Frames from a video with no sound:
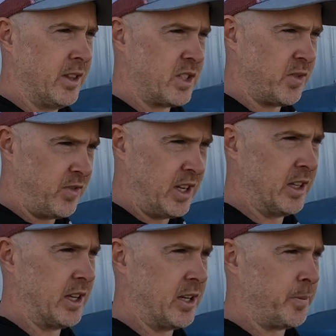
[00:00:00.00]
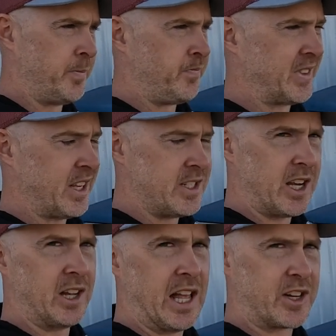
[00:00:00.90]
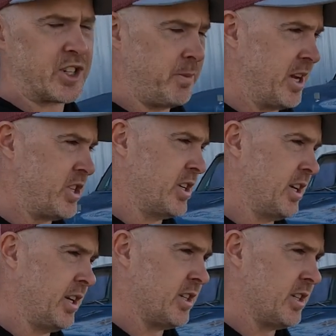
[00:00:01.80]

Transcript: this feeling And Dale actually mentioned it.